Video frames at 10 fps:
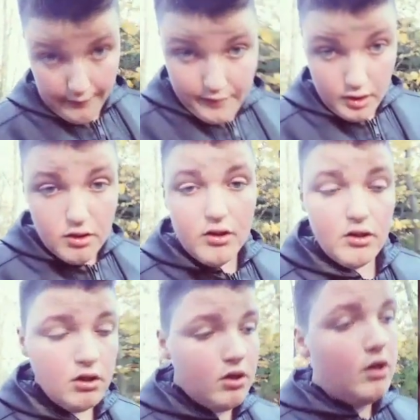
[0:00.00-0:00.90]
coming
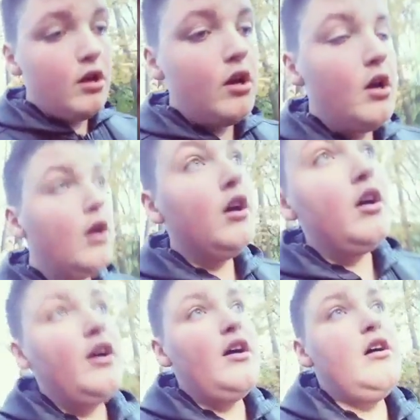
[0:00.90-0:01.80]
on
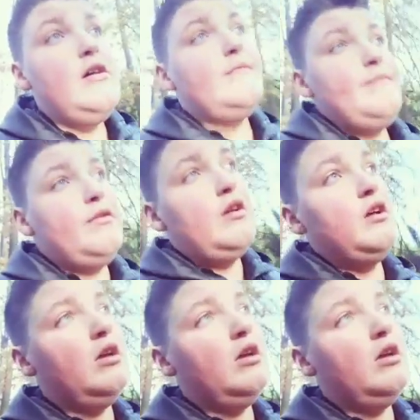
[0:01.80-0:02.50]
um,